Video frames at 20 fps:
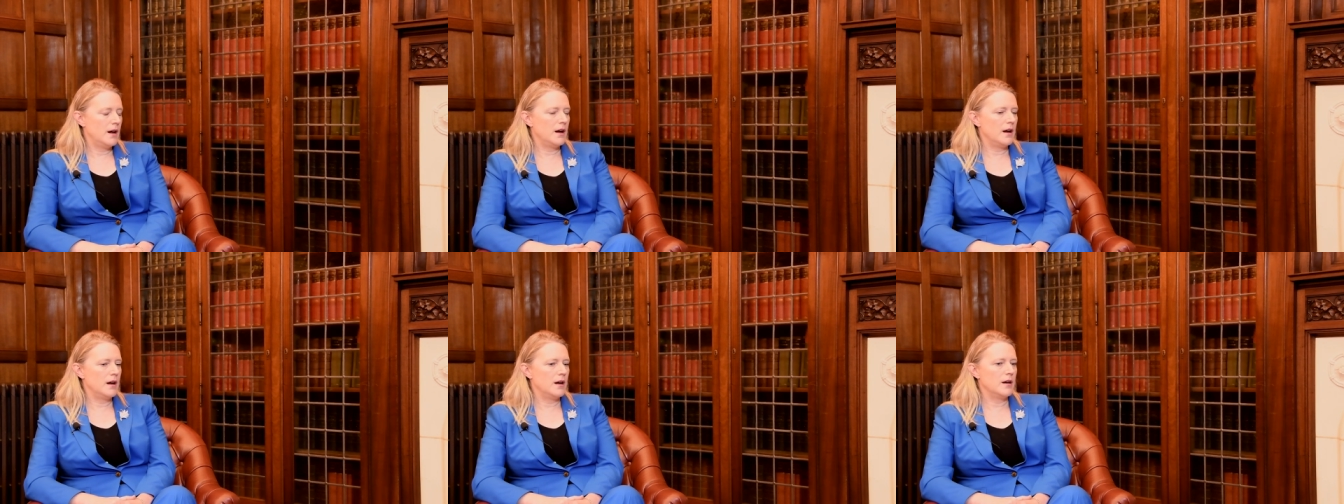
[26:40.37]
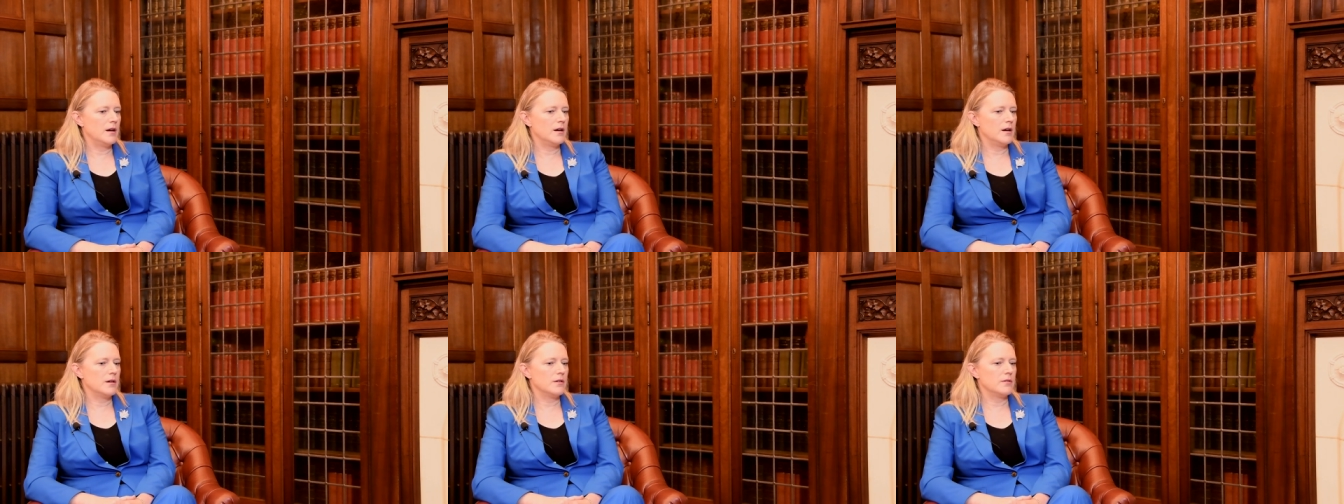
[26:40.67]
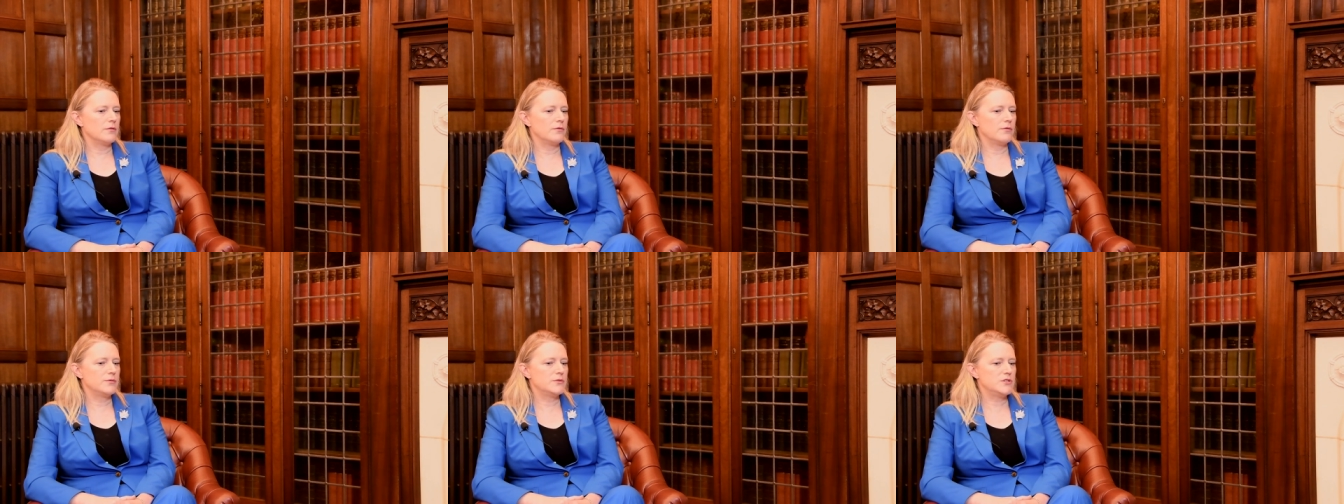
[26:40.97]
uh,
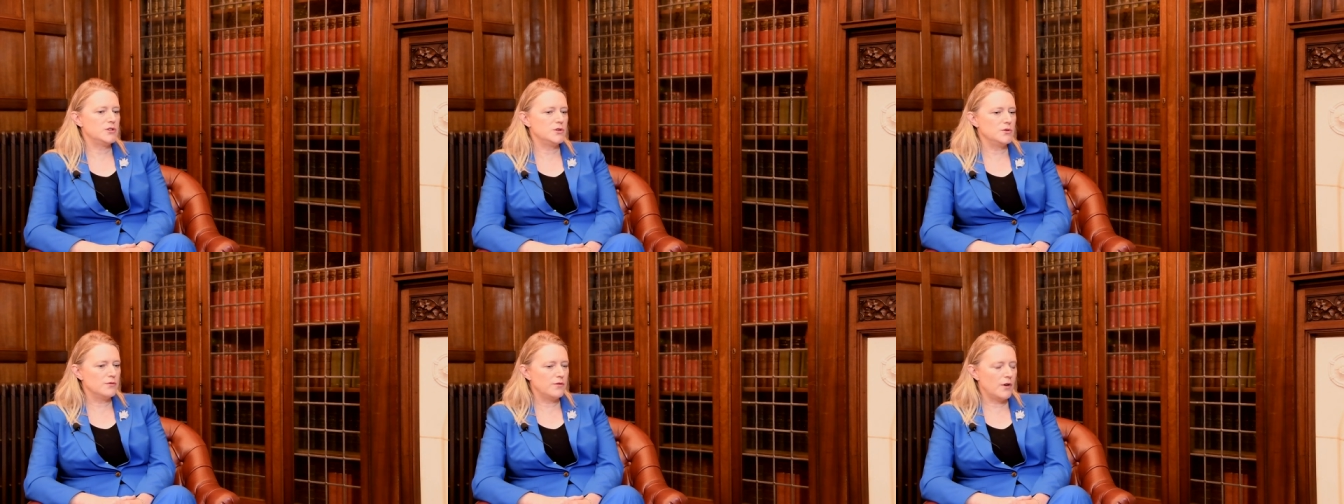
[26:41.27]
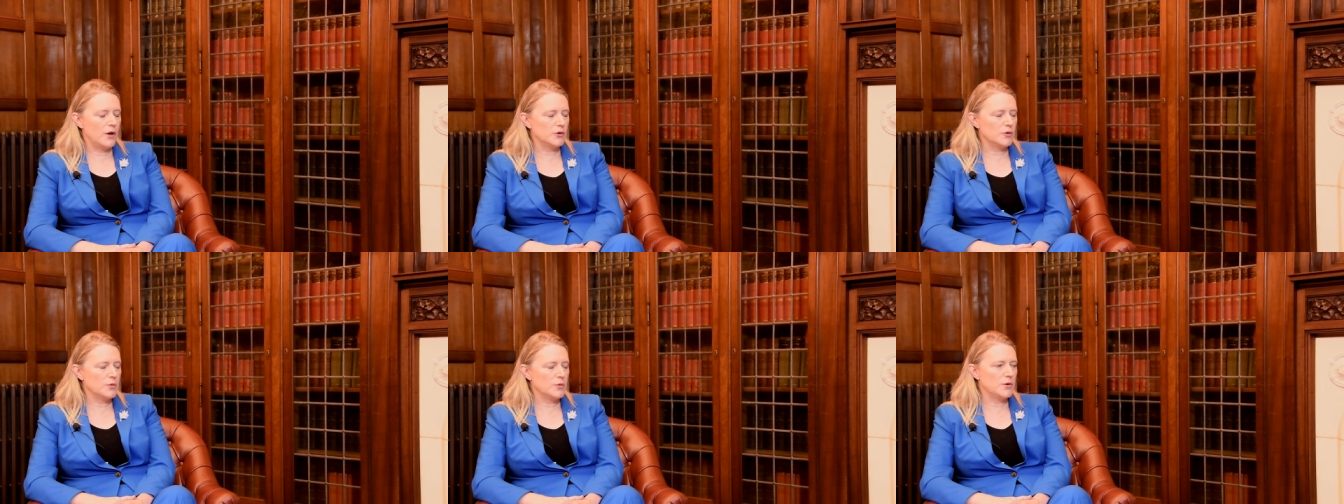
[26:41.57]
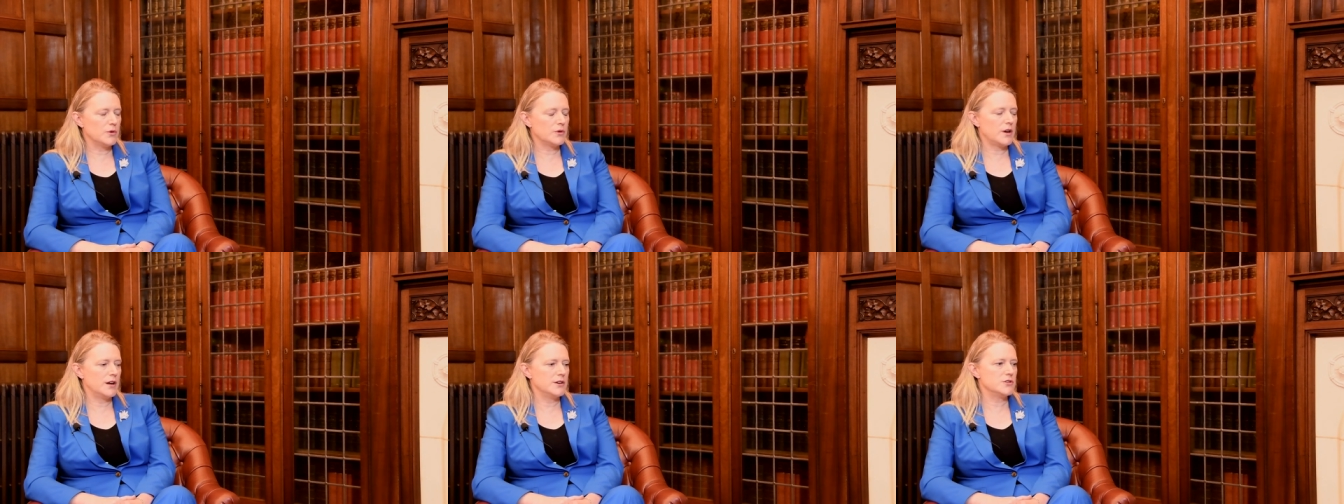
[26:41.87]
to
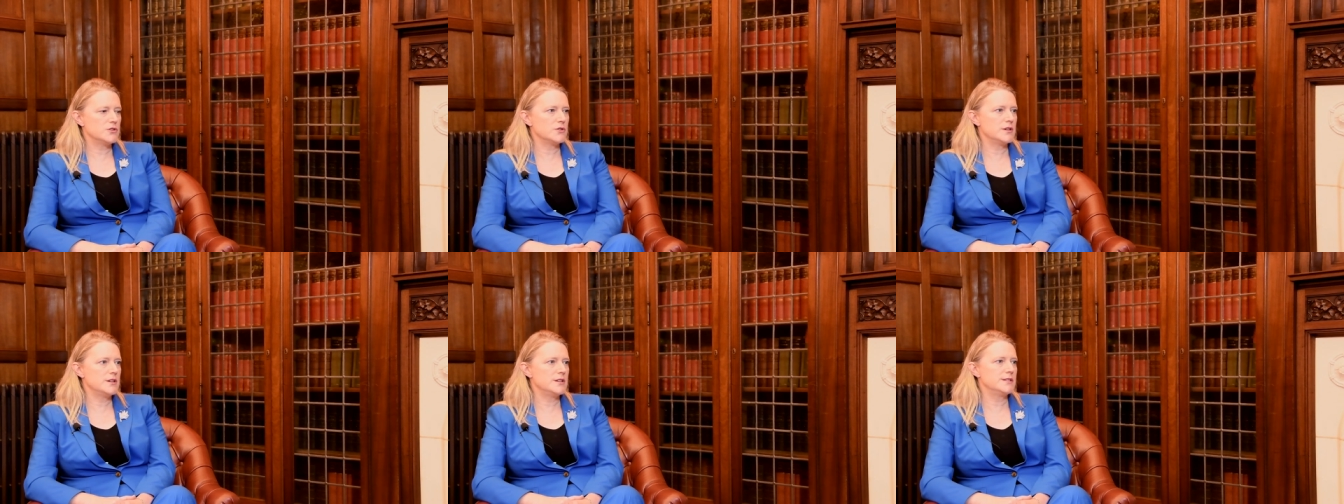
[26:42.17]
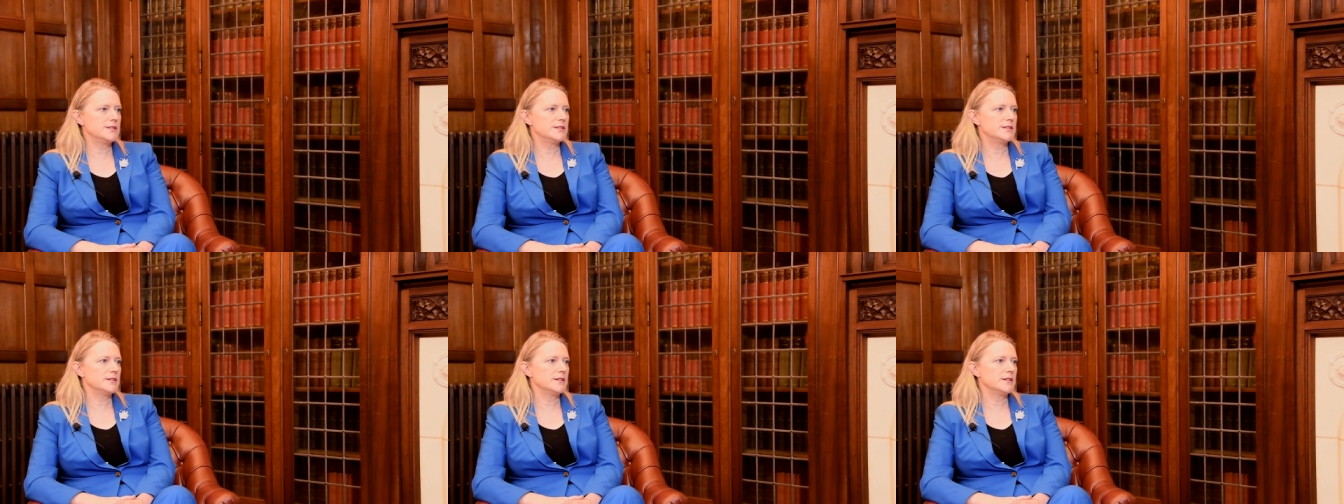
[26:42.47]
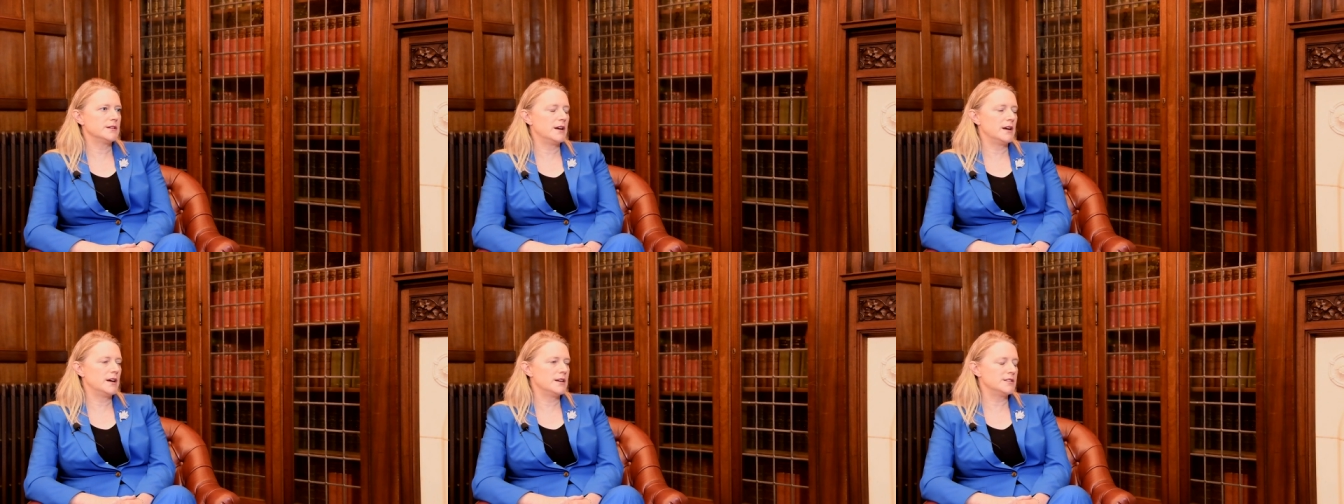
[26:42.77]
vulnerable countries
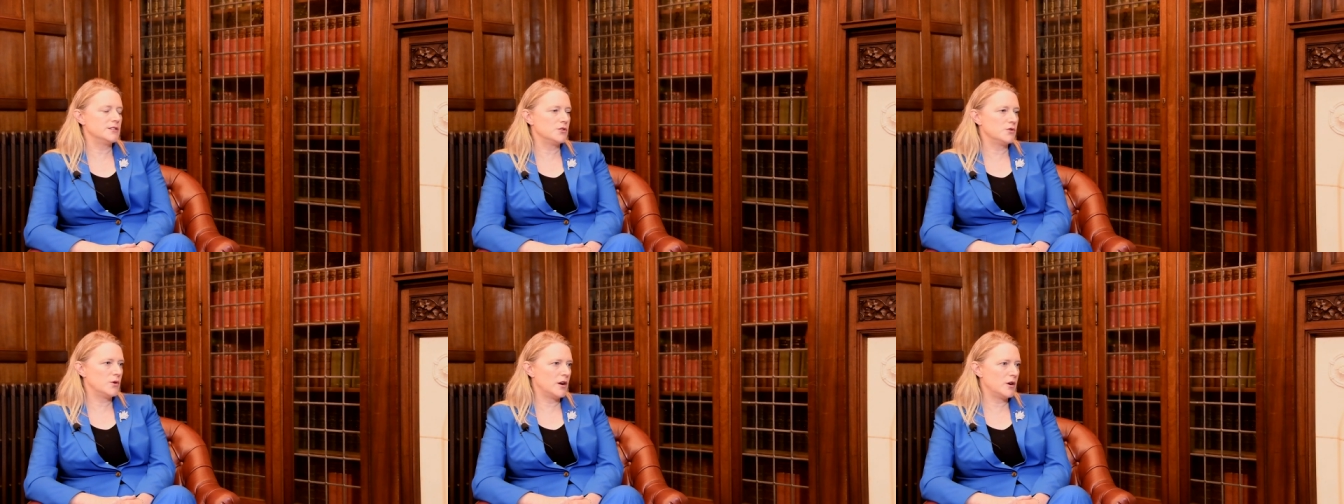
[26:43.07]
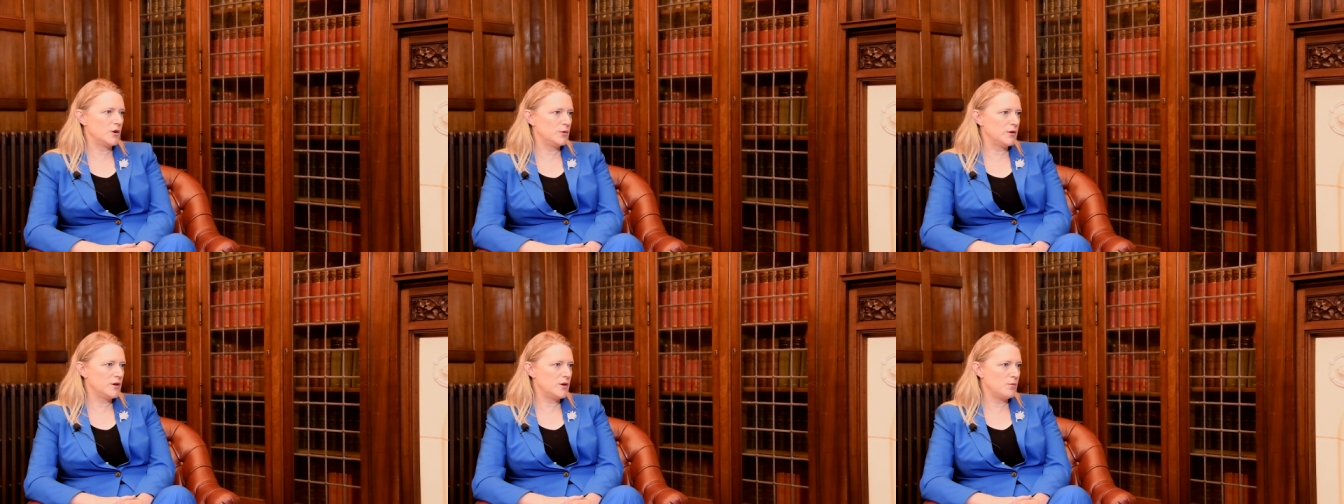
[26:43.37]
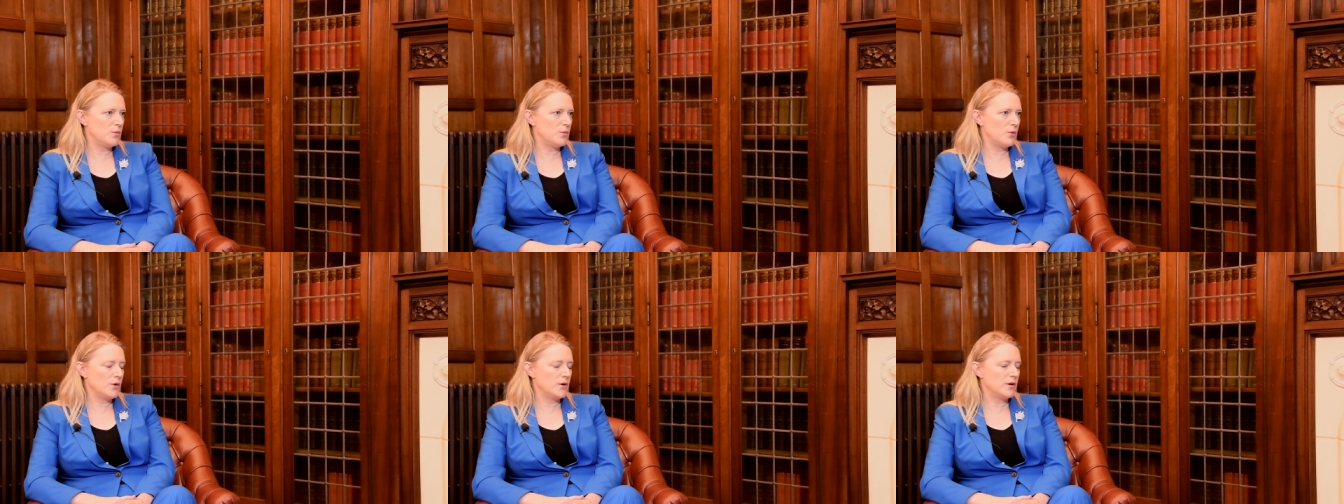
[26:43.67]
uh, is incredibly
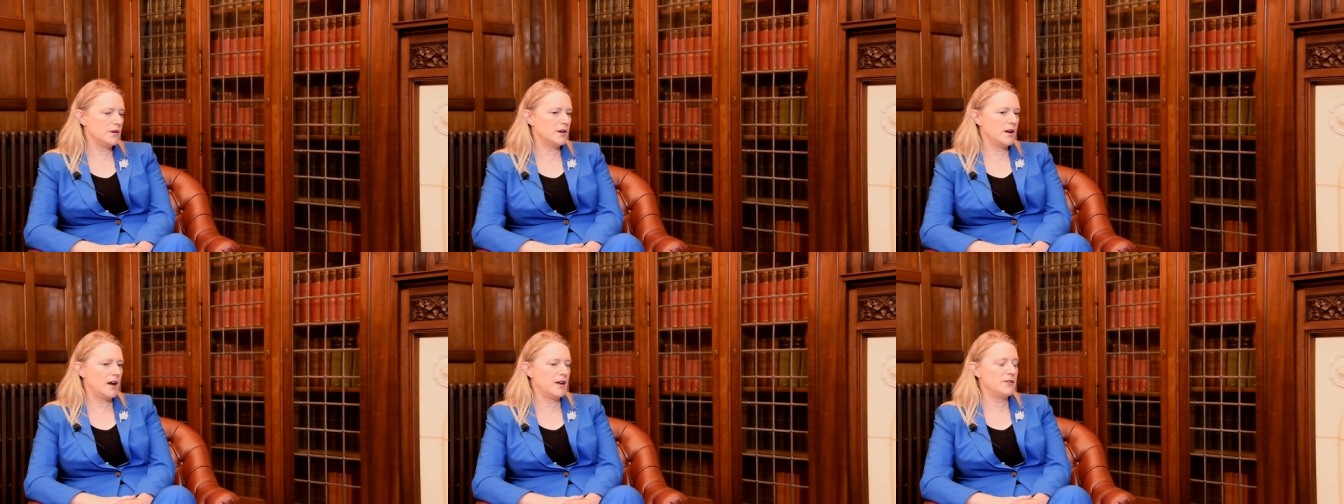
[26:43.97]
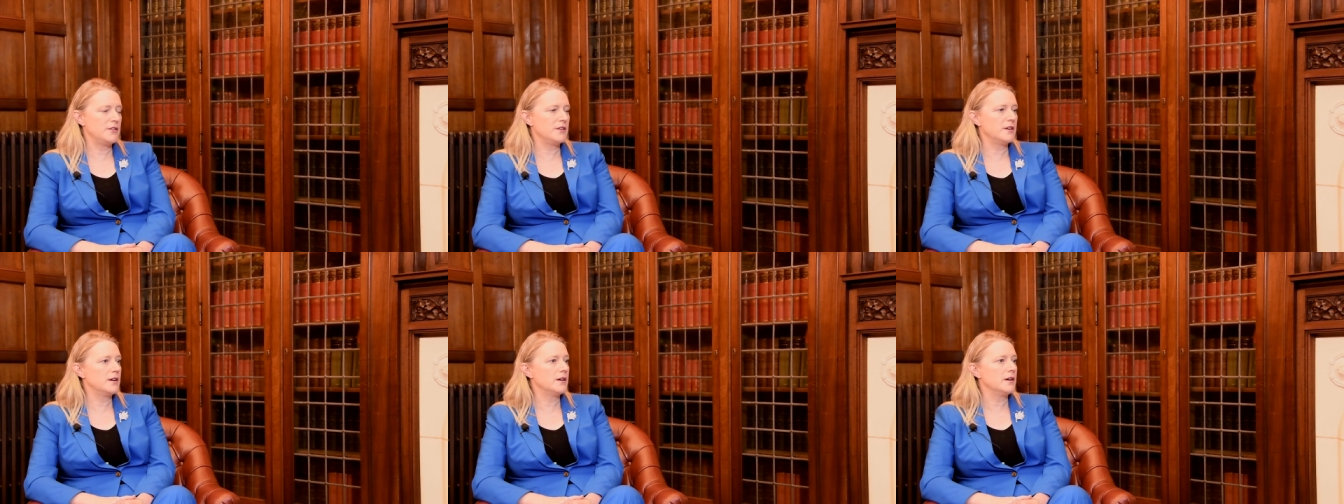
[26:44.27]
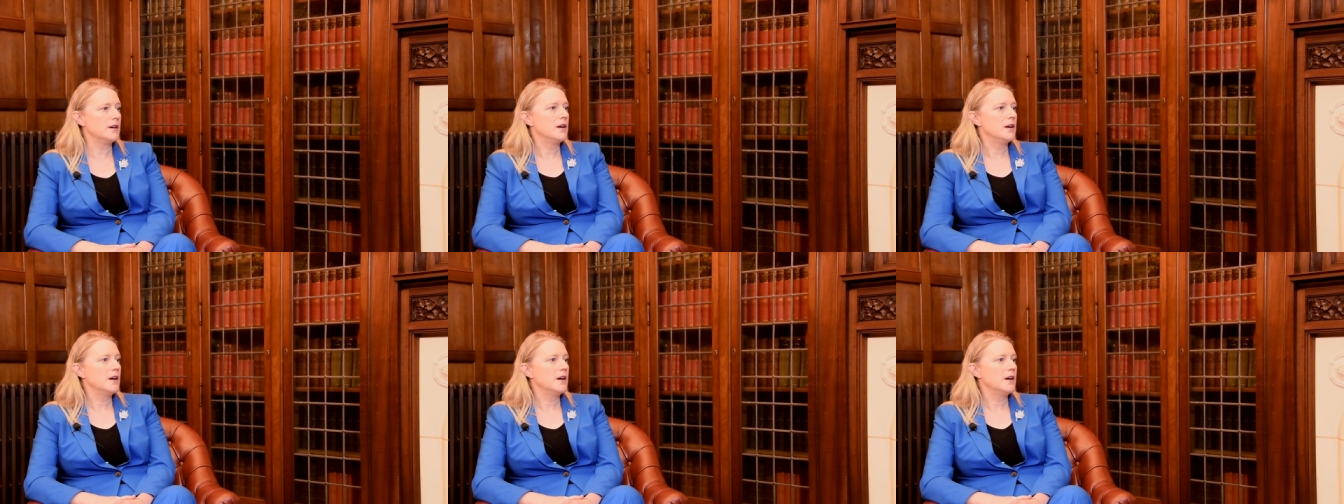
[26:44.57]
important. I think